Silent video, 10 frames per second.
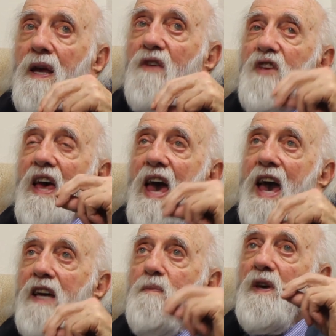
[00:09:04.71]
is the
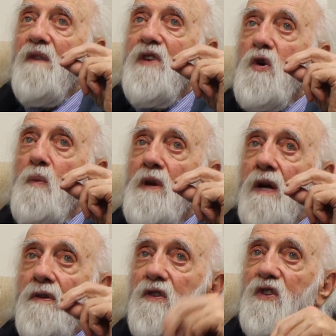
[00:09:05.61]
acme of human
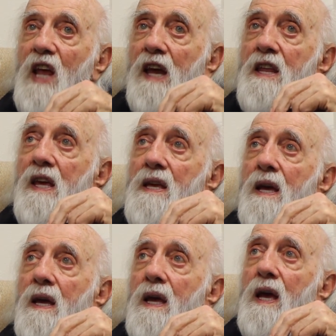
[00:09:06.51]
understanding
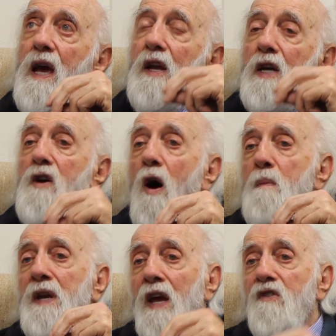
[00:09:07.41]
and a
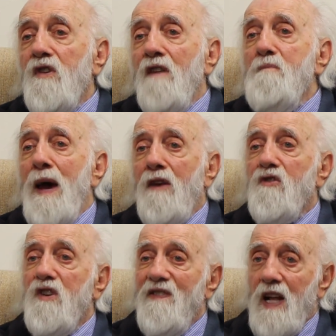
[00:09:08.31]
culmination of
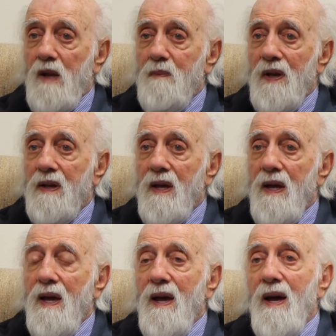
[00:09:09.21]
man's development.
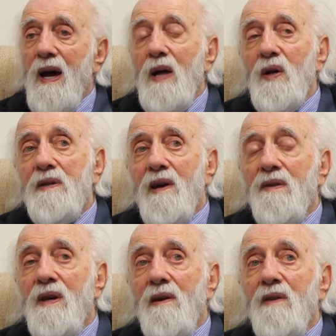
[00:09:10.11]
I look at
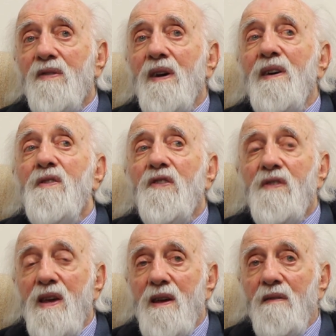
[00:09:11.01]
that and I say, I
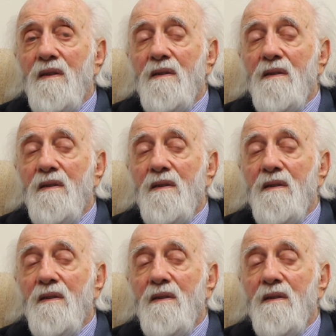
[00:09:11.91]
understand.